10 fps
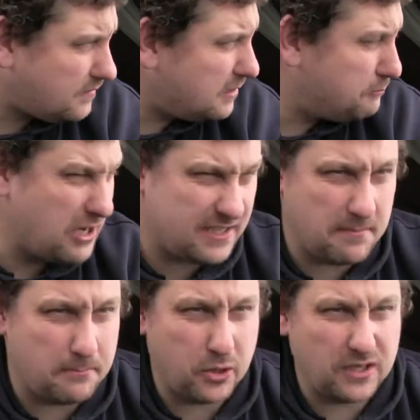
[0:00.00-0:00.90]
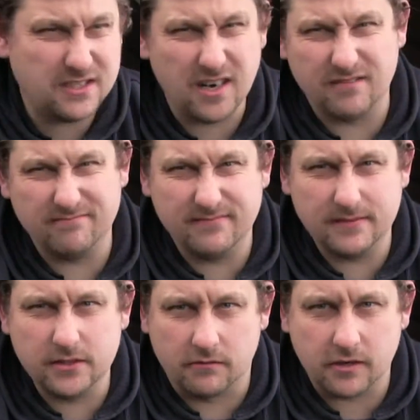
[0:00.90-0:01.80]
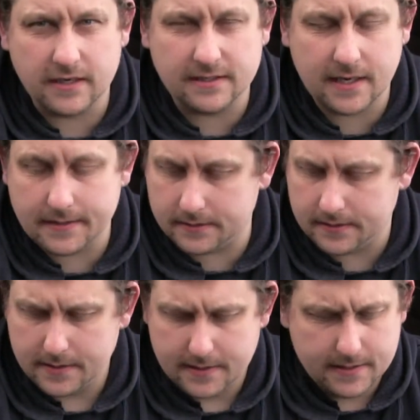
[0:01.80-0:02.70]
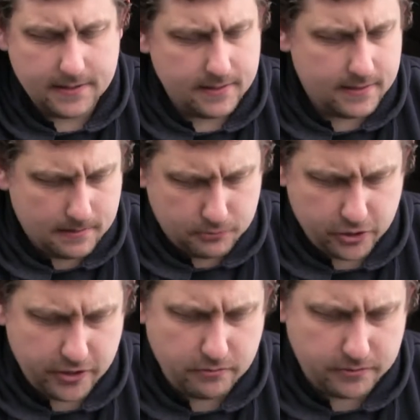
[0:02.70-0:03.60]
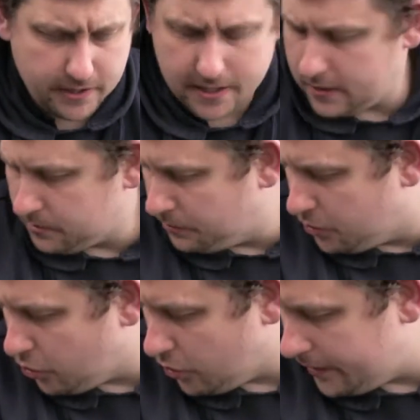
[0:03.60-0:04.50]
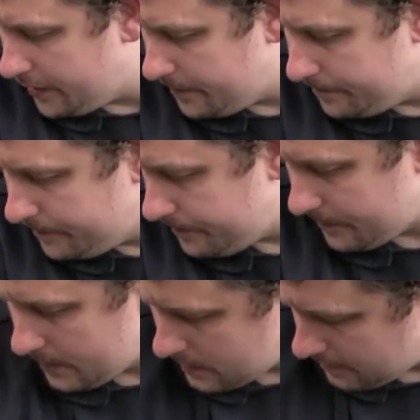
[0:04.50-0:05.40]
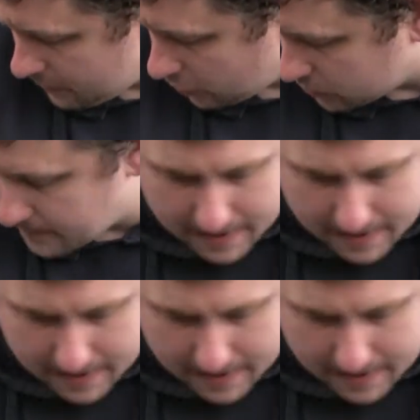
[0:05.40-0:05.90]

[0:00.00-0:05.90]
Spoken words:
It's pretty simple, it's not rocket science. I'm just going to use some corn, I've got some